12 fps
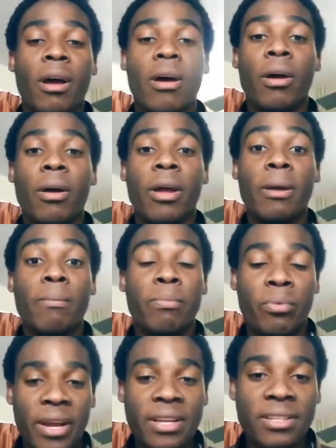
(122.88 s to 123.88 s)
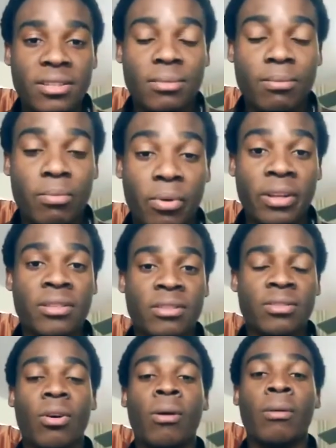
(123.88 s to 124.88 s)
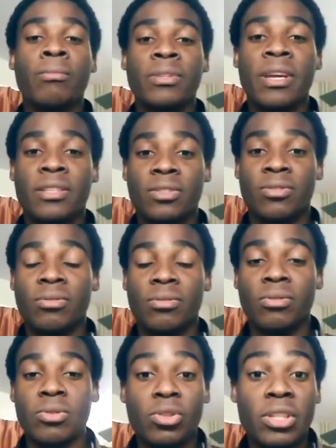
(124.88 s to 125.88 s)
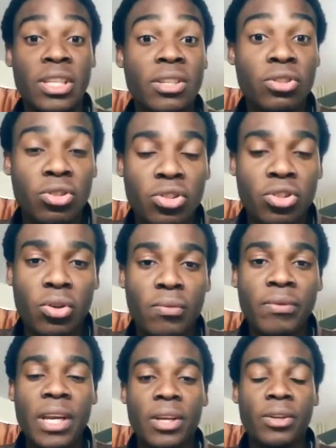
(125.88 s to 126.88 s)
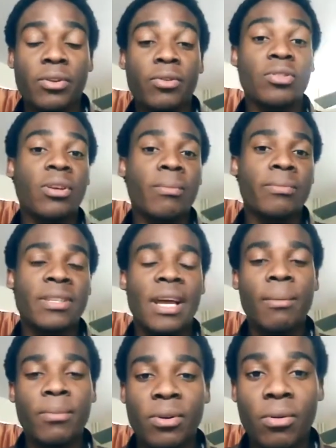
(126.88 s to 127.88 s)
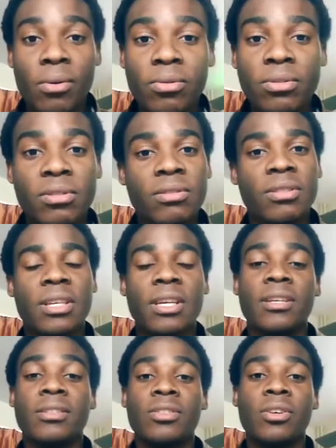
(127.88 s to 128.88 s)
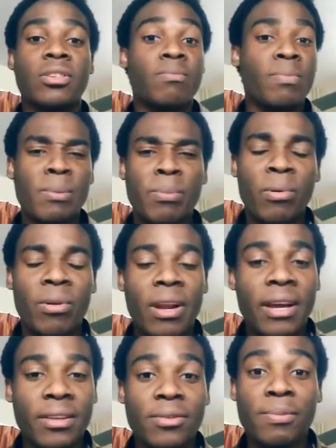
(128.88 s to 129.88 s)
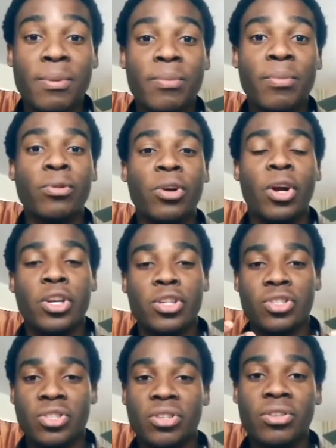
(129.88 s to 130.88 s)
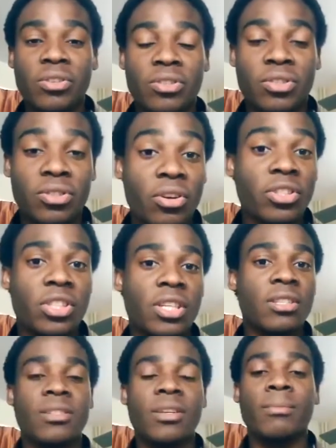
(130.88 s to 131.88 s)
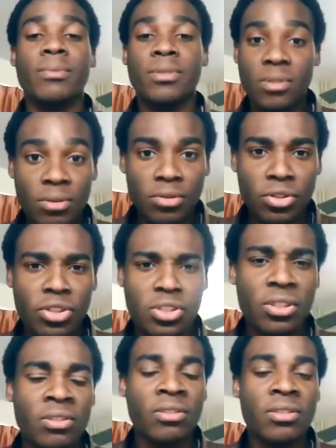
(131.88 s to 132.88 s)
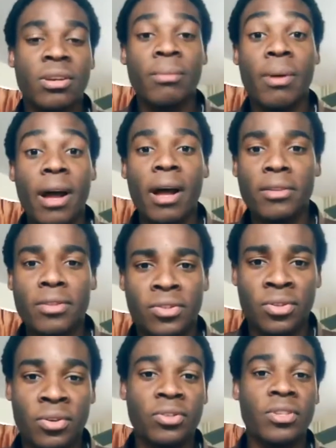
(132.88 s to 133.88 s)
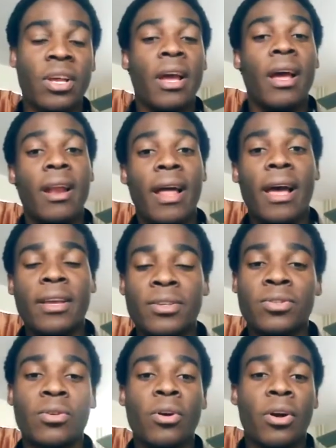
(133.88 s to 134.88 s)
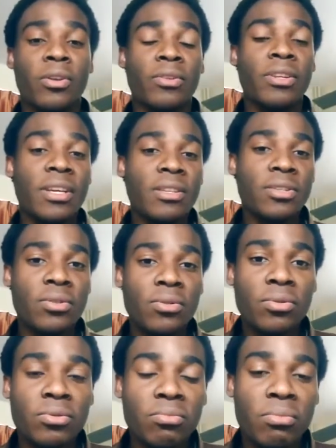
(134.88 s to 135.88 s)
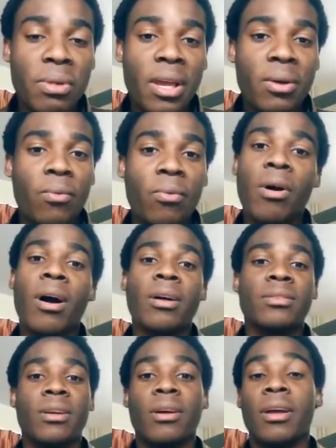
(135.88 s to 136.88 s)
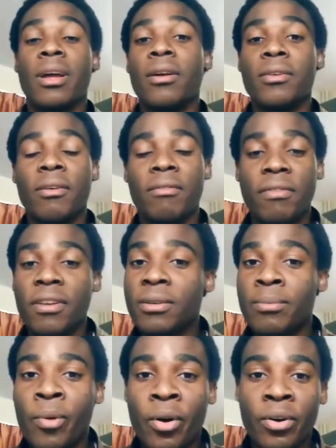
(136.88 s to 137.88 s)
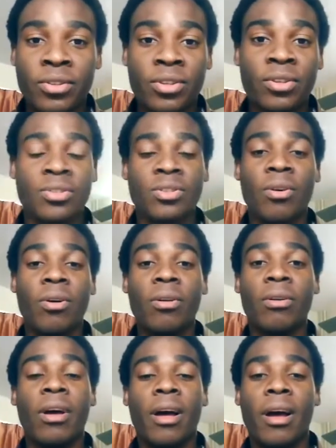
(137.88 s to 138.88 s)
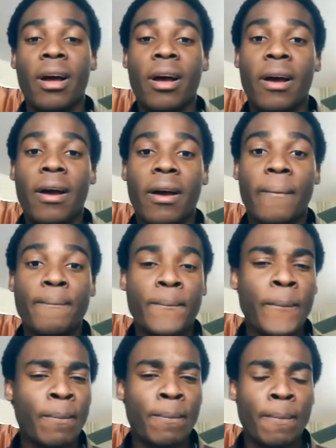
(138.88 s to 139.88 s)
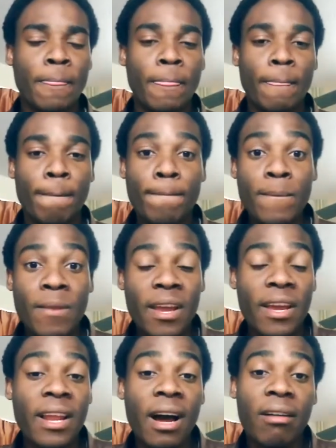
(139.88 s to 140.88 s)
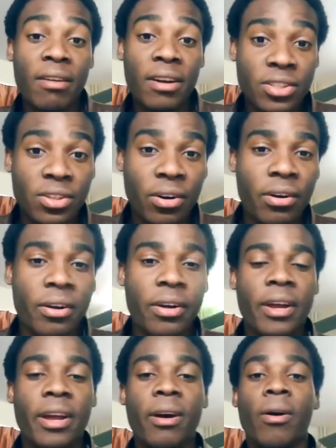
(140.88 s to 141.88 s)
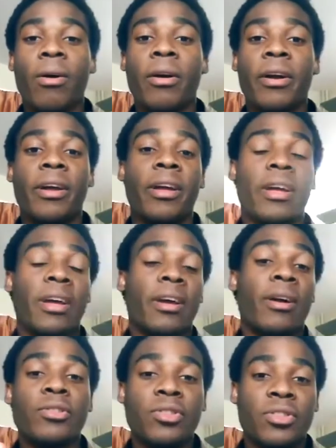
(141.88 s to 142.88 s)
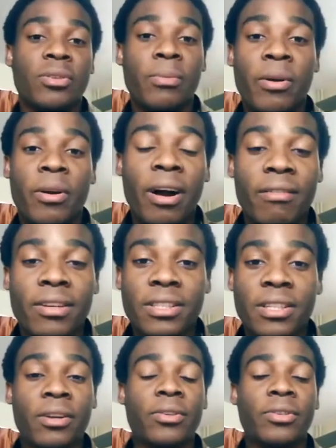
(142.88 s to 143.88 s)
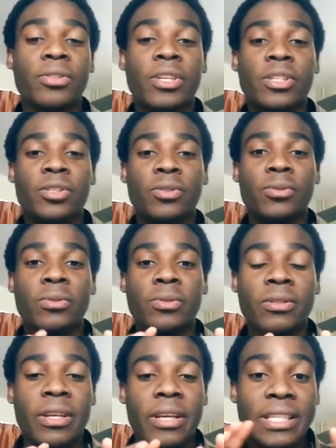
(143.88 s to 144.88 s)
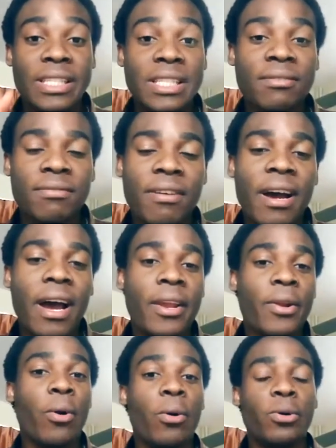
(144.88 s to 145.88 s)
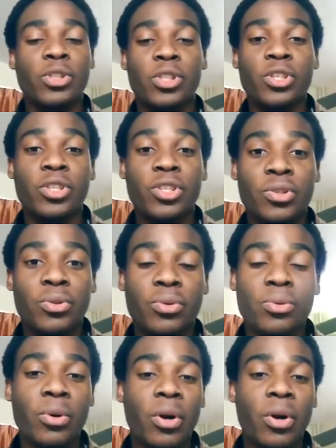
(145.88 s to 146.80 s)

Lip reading: a brainstorm that you need to do. You know, sometimes your audience is just people like you, people searching some solutions, some answers like you. So you need to make what a lot of affiliate marketers call an avatar, or a customer avatar. You need to define, or just to